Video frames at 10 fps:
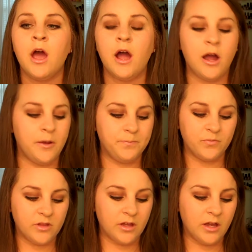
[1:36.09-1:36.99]
because um,
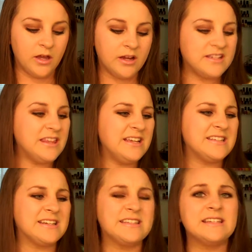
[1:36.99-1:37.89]
I think
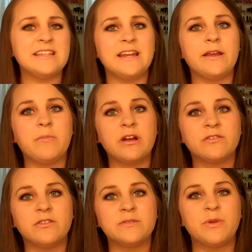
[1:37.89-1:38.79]
it's like 60 to 80
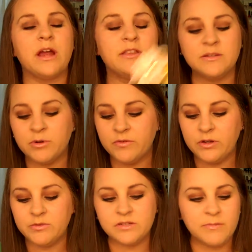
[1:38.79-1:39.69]
bucks for this, but this
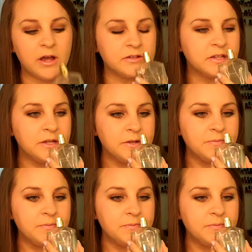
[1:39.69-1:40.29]
perfume just smells